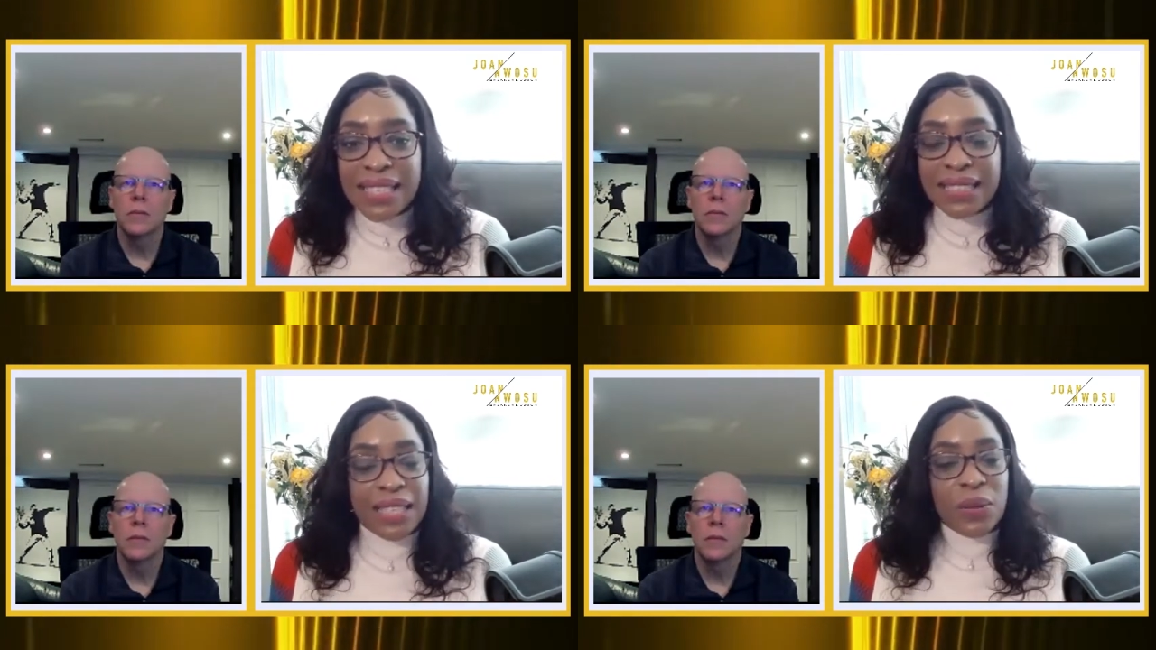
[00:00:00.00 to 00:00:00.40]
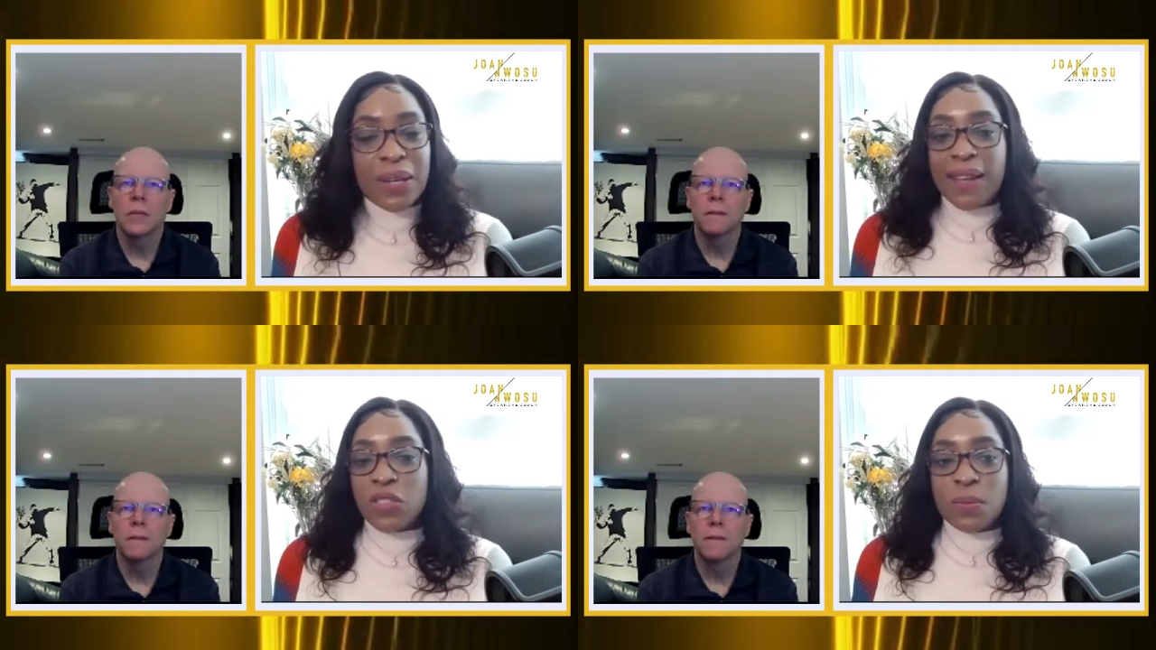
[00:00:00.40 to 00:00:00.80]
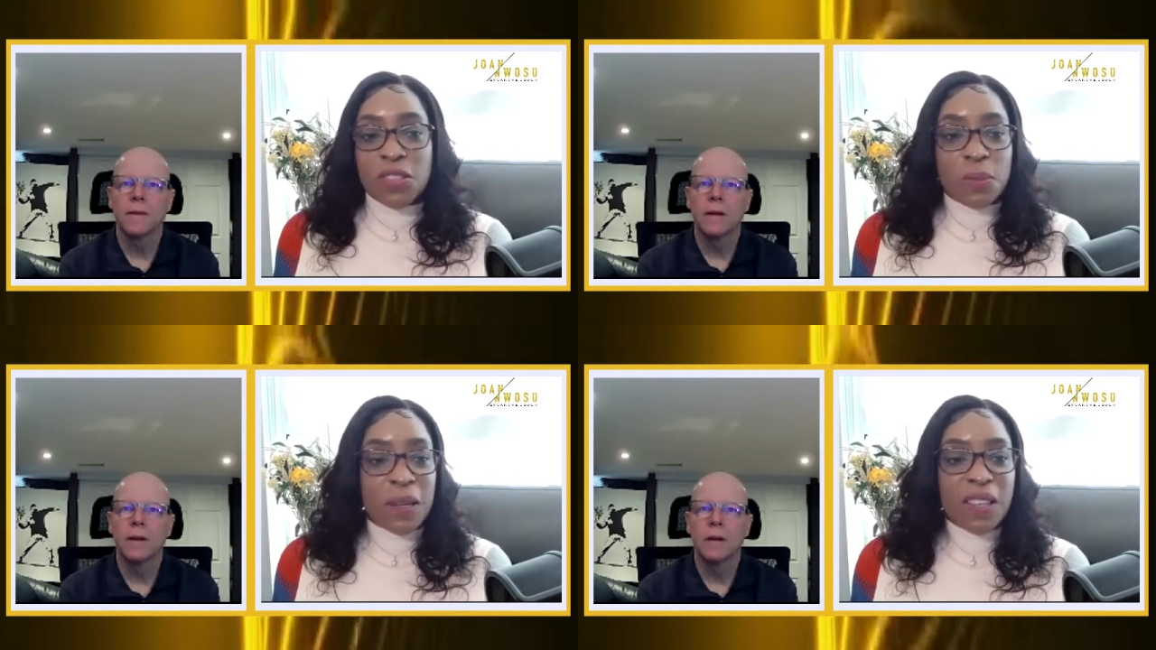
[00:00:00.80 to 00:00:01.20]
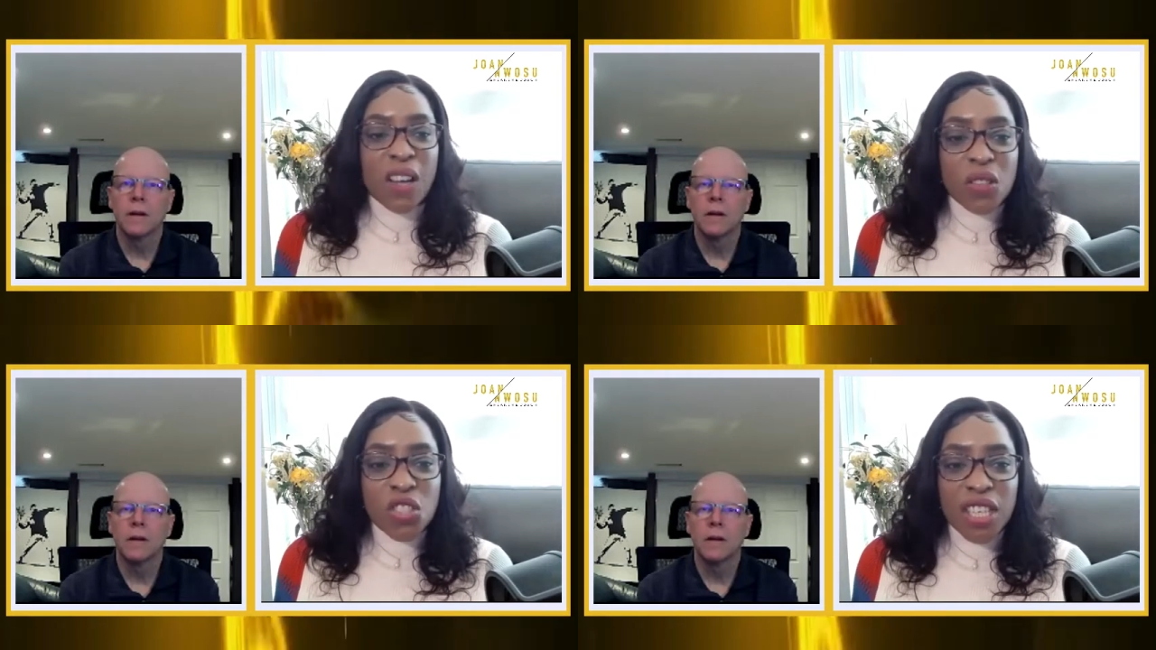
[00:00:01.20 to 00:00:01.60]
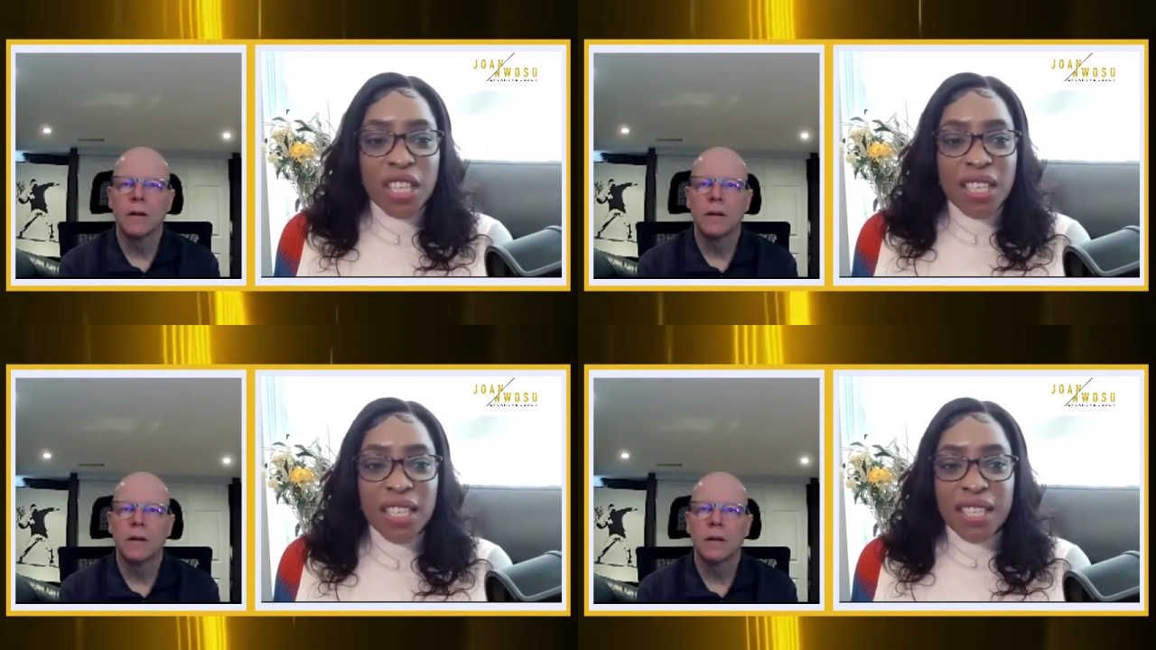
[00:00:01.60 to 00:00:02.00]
Speaker 1: They don't care too much about culture.